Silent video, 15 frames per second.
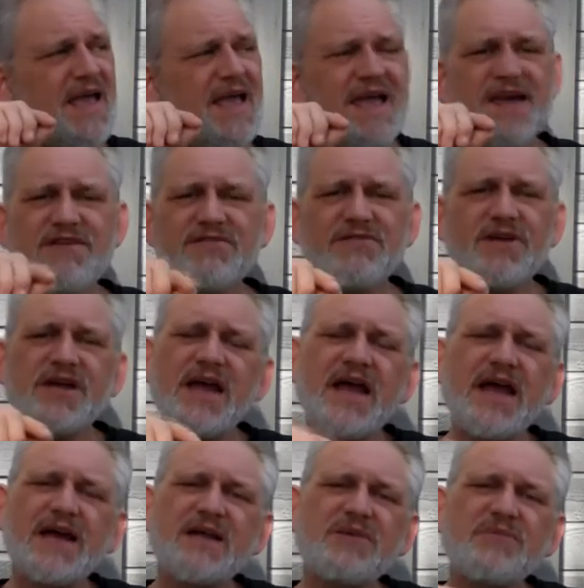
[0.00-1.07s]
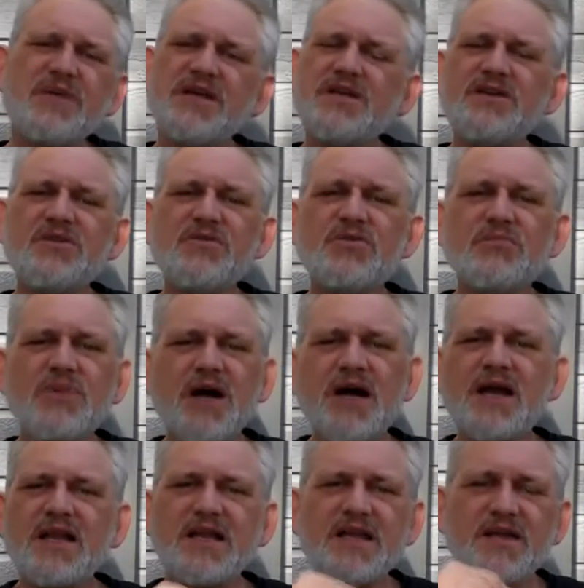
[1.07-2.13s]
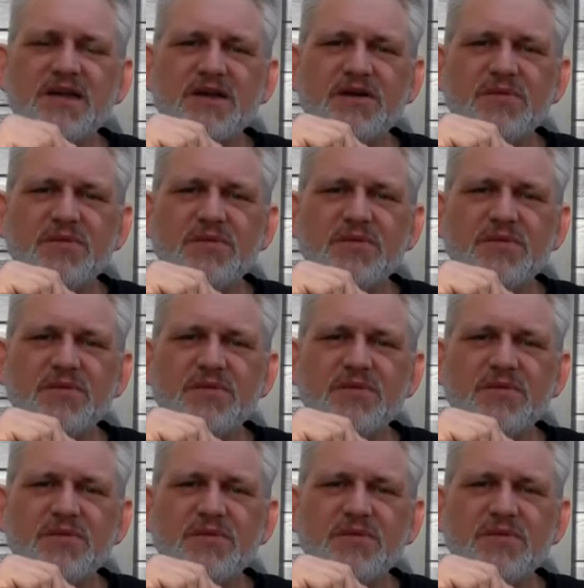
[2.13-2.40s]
Every atom in your body